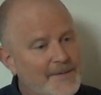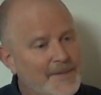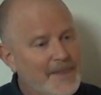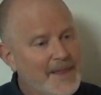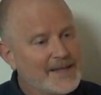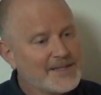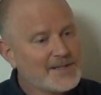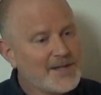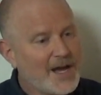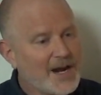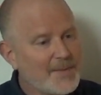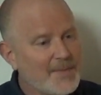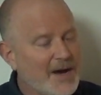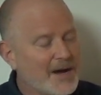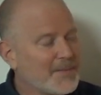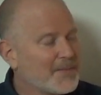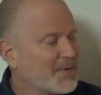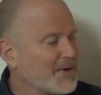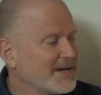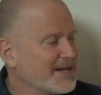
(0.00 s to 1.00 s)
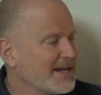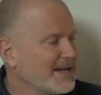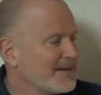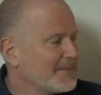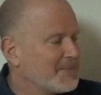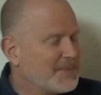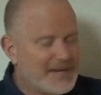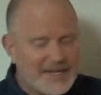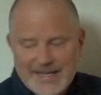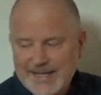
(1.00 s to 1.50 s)
It's not about
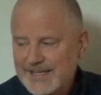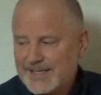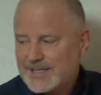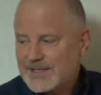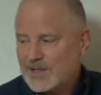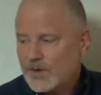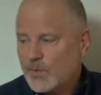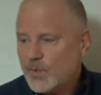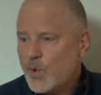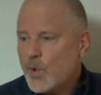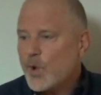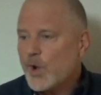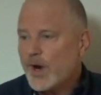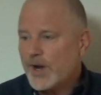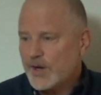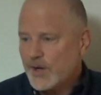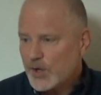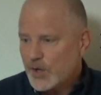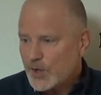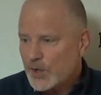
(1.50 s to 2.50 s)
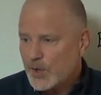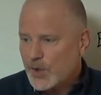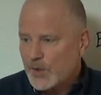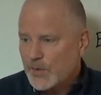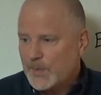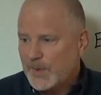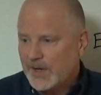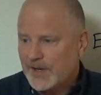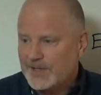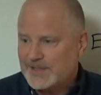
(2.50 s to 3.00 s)
bringing peace to war on
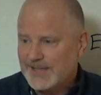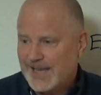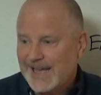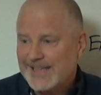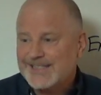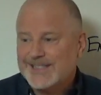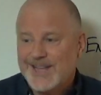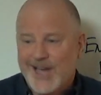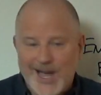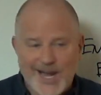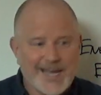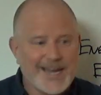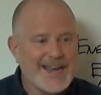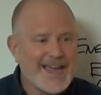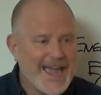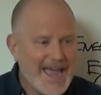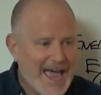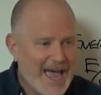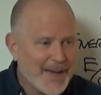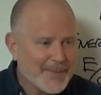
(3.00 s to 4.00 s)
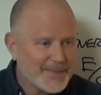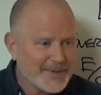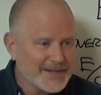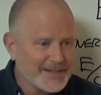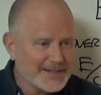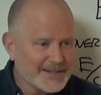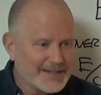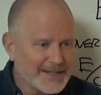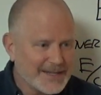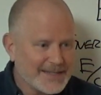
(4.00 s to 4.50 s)
earth because that's not going to
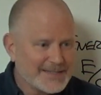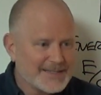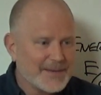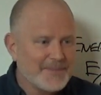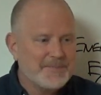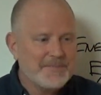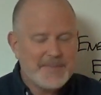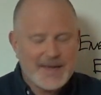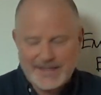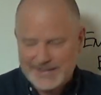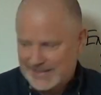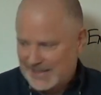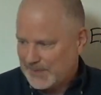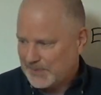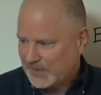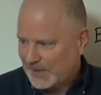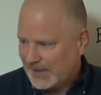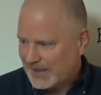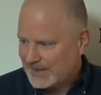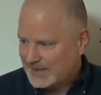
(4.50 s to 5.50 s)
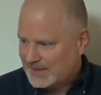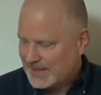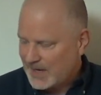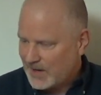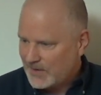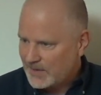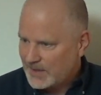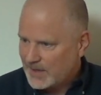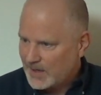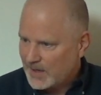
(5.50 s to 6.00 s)
happen. It's a messy place
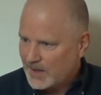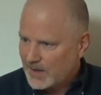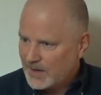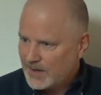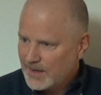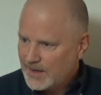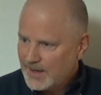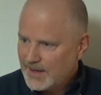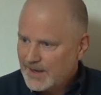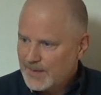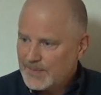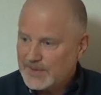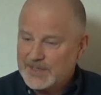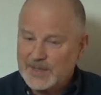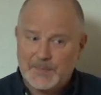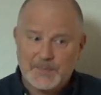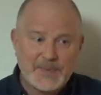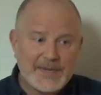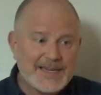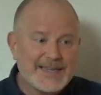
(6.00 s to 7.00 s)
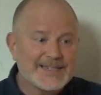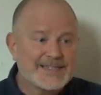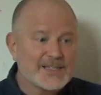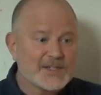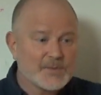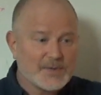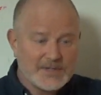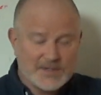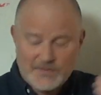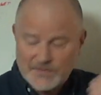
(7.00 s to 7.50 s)
down here. But the peace
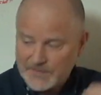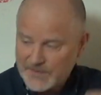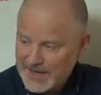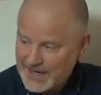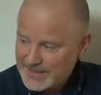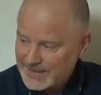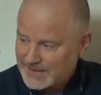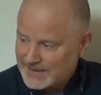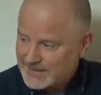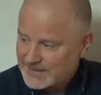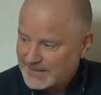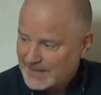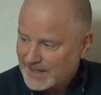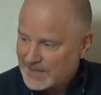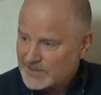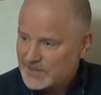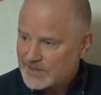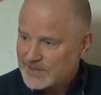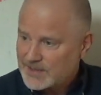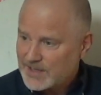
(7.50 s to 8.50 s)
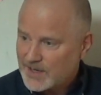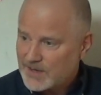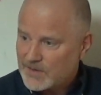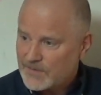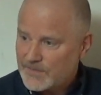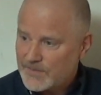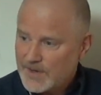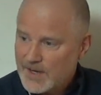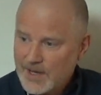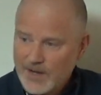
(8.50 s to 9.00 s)
is when you find it inside
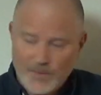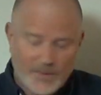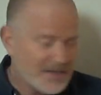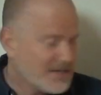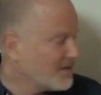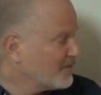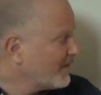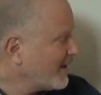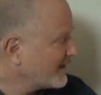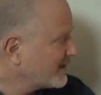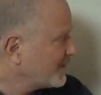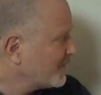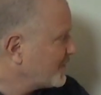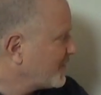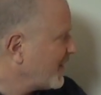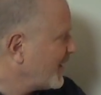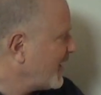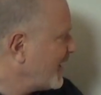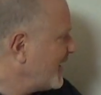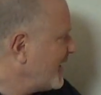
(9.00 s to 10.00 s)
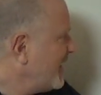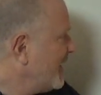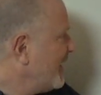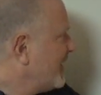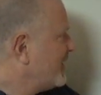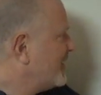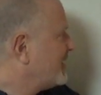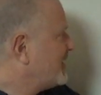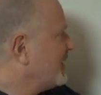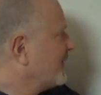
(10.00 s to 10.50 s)
yourself. When you rectify
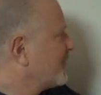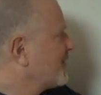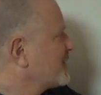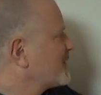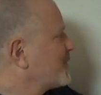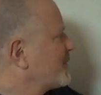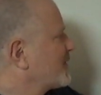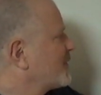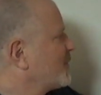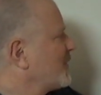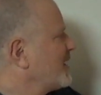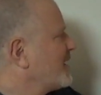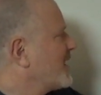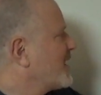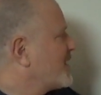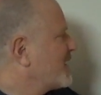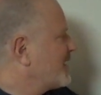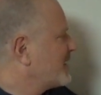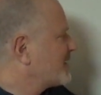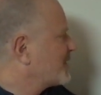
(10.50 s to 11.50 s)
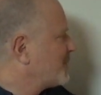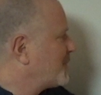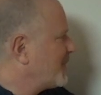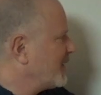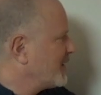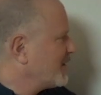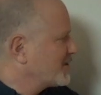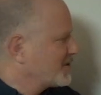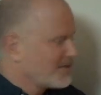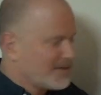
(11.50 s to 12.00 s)
the difference between the
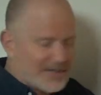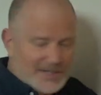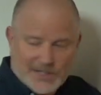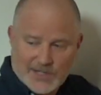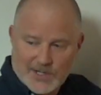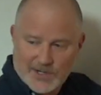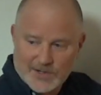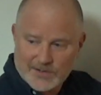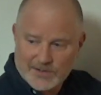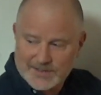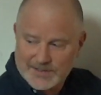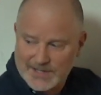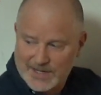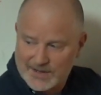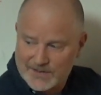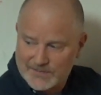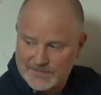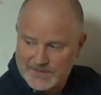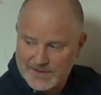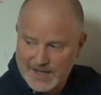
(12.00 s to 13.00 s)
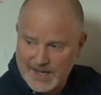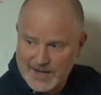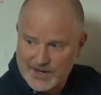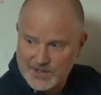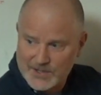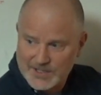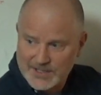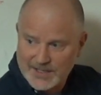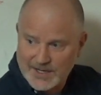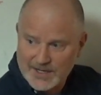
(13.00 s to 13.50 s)
spiritual eternal self, the
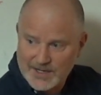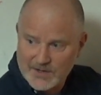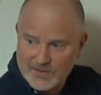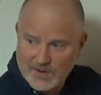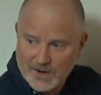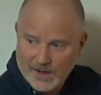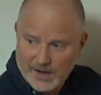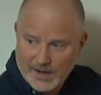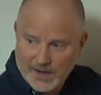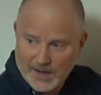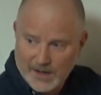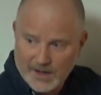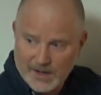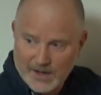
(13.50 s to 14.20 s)
energy that you are,